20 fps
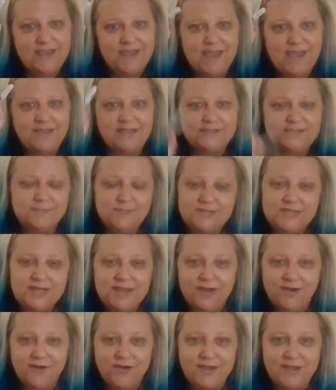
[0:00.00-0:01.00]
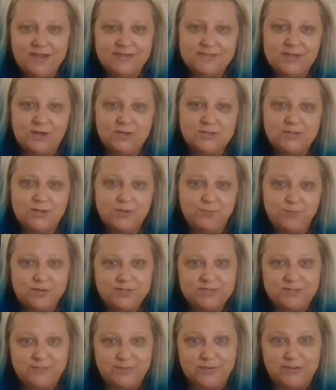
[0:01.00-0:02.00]
and the subsidiary is also the
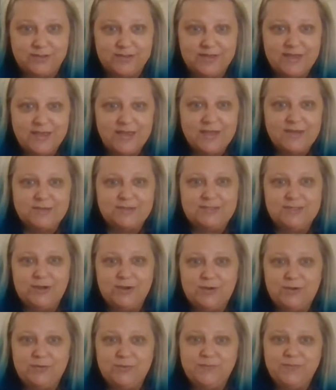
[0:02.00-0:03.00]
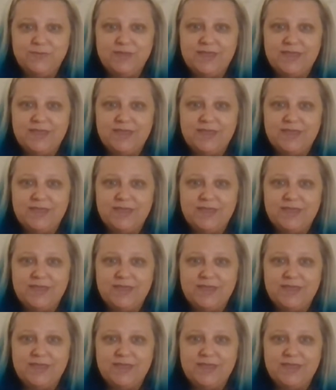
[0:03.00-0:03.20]
principal. So